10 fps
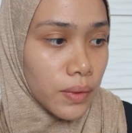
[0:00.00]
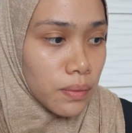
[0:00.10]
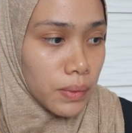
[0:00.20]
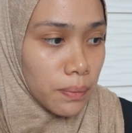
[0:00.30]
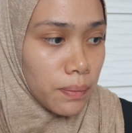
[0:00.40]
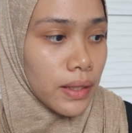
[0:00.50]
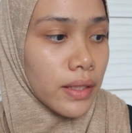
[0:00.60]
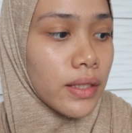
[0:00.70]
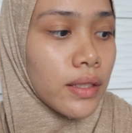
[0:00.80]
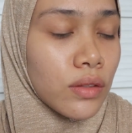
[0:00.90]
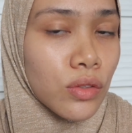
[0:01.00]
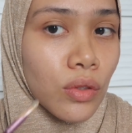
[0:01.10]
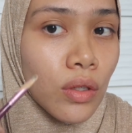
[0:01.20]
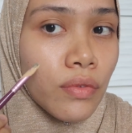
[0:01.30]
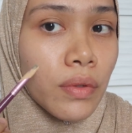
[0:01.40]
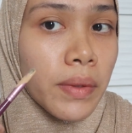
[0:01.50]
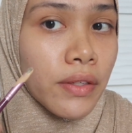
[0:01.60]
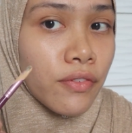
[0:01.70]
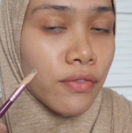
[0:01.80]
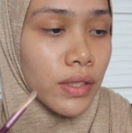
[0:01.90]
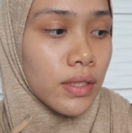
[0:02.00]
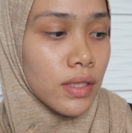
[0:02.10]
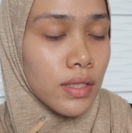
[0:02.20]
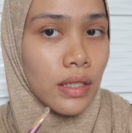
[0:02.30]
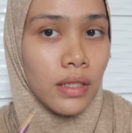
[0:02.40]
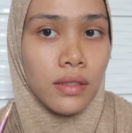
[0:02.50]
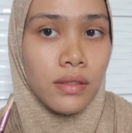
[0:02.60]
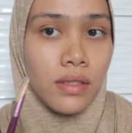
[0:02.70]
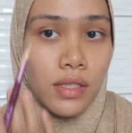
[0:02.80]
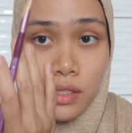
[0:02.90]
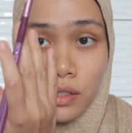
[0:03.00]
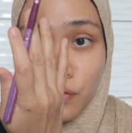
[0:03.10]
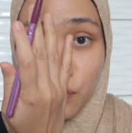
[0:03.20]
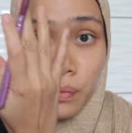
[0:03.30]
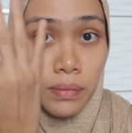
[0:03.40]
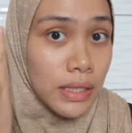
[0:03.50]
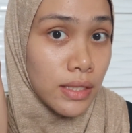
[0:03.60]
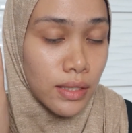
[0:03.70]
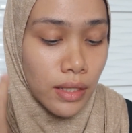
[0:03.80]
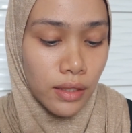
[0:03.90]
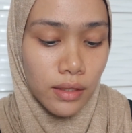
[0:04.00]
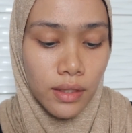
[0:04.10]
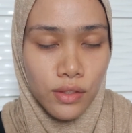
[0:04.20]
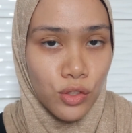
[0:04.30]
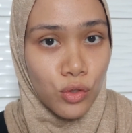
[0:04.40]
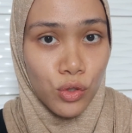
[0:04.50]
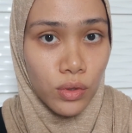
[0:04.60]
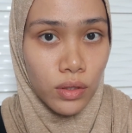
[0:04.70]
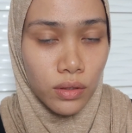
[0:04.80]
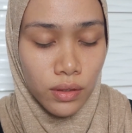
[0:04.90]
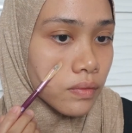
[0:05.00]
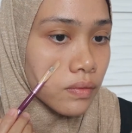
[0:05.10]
I'm gonna be applying to all over my face and starting from this side as usual.